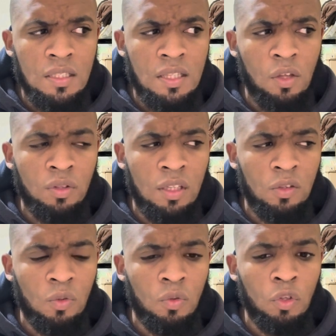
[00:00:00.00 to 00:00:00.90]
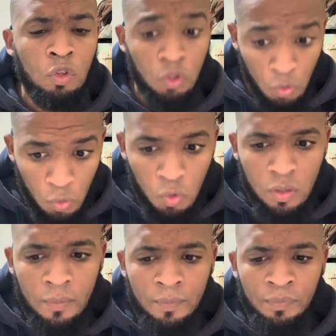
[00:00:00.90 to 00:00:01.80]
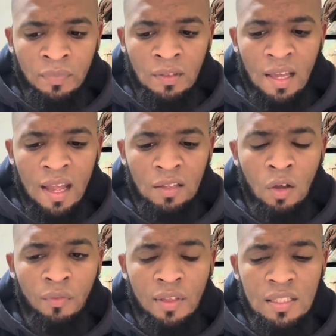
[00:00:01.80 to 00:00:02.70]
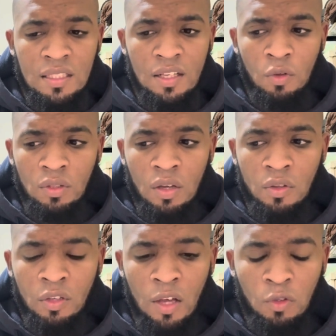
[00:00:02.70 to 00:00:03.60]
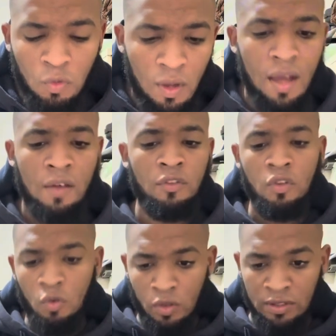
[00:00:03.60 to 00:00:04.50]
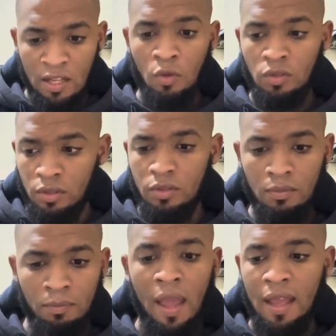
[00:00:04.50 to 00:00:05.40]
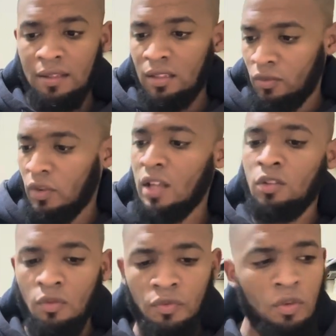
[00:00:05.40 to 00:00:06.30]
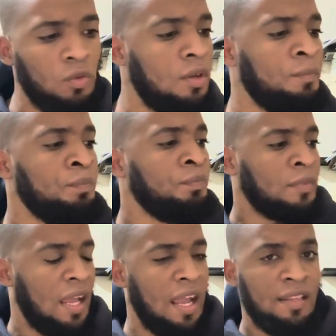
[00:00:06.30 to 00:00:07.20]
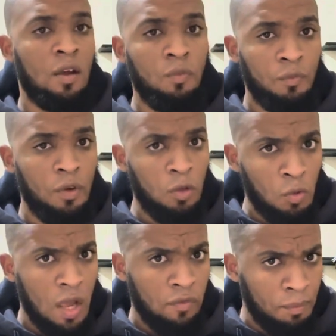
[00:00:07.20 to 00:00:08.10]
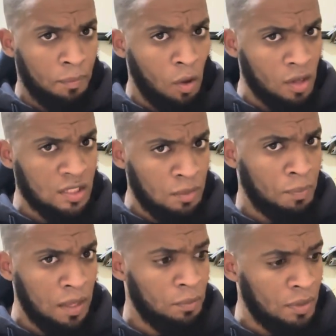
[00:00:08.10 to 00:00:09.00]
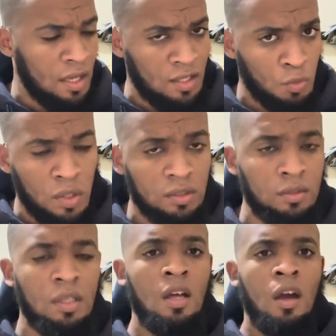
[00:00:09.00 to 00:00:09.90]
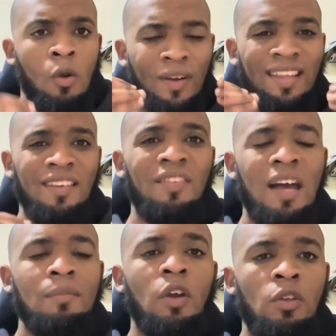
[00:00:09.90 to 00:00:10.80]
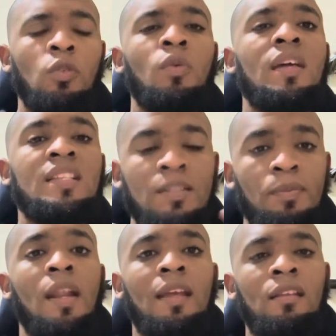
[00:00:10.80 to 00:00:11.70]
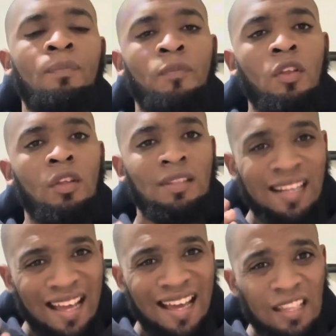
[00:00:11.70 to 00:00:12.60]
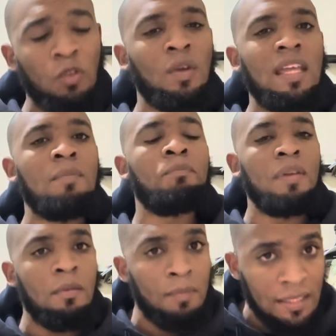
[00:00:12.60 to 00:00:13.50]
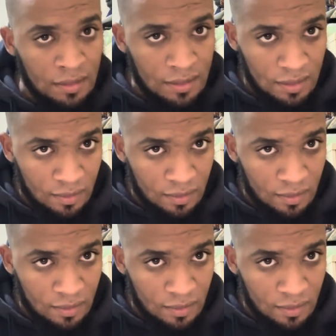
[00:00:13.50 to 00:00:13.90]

thing you need to do, and obviously you're going to have your notepad in front of you, and hopefully you have a past paper as well. Whatever I'm going to explain, try to implement.